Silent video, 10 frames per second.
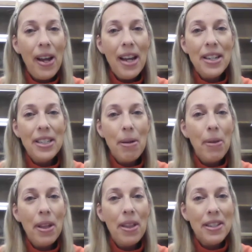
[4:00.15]
as
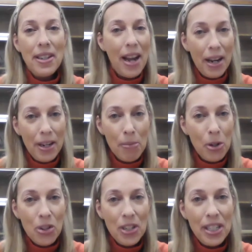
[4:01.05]
something that's not an
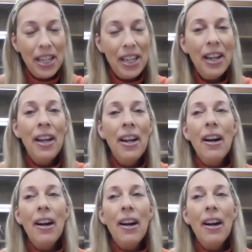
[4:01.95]
emergency